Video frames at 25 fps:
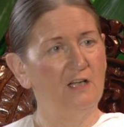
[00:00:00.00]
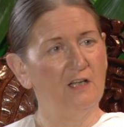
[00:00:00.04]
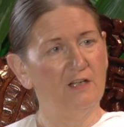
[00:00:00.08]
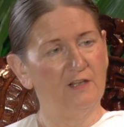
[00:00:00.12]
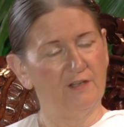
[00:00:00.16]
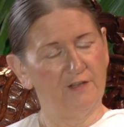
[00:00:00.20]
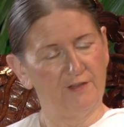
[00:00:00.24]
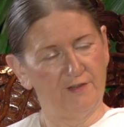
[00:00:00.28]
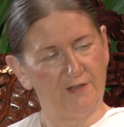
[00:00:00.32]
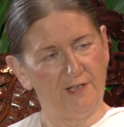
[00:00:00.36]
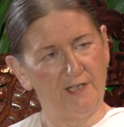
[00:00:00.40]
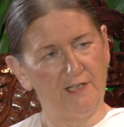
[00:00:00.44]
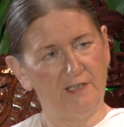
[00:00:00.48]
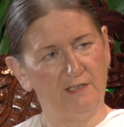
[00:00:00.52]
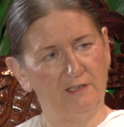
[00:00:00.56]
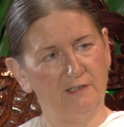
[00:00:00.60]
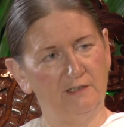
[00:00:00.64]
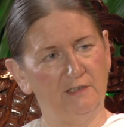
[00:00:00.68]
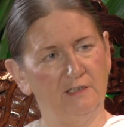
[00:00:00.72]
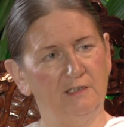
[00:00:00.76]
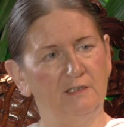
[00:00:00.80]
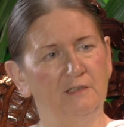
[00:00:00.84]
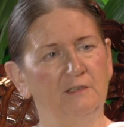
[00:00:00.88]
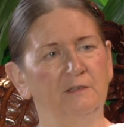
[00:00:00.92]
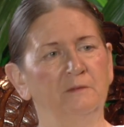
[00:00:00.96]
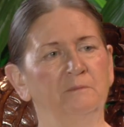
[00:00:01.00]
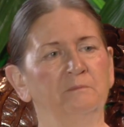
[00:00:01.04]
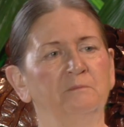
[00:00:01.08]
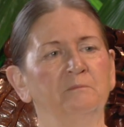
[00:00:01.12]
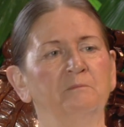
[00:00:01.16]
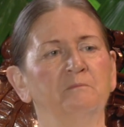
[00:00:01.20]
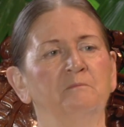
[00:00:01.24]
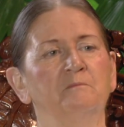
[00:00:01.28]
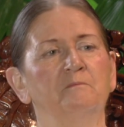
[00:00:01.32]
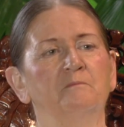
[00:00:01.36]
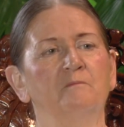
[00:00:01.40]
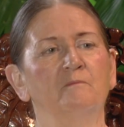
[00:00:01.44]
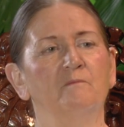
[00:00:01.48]
then
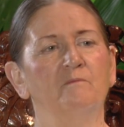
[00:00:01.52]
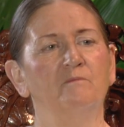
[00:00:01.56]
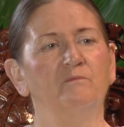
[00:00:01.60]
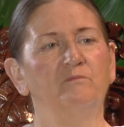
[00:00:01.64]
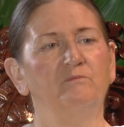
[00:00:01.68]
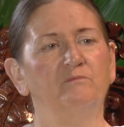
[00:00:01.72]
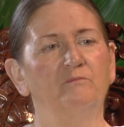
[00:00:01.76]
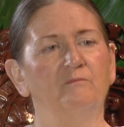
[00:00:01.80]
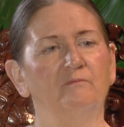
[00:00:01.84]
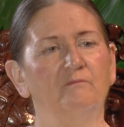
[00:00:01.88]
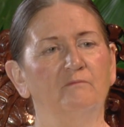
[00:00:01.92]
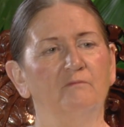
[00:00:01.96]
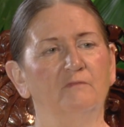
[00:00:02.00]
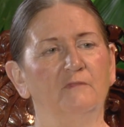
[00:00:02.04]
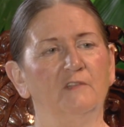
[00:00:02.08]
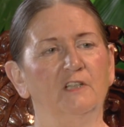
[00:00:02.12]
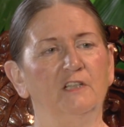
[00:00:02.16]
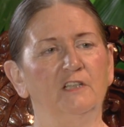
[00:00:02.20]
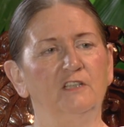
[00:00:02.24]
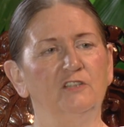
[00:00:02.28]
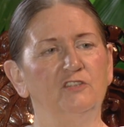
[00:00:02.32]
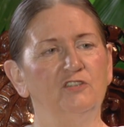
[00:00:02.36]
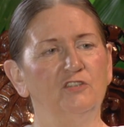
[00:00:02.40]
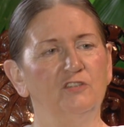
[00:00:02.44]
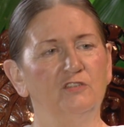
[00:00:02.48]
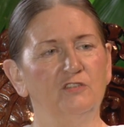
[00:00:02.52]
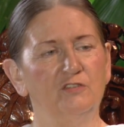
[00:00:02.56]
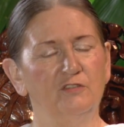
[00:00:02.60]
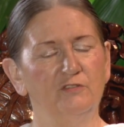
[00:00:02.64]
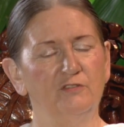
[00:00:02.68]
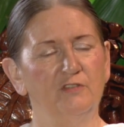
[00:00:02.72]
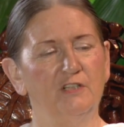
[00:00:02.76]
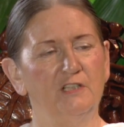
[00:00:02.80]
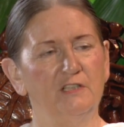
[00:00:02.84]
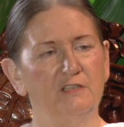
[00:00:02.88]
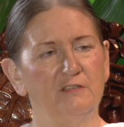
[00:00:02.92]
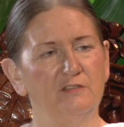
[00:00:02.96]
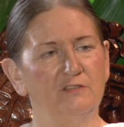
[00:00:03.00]
he should do
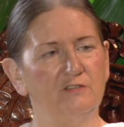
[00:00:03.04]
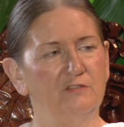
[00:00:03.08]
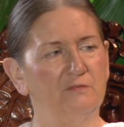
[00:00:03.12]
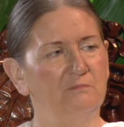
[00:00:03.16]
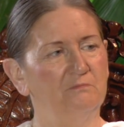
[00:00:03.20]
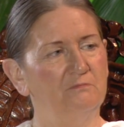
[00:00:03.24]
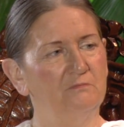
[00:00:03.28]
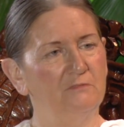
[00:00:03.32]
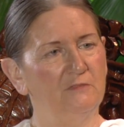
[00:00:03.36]
this,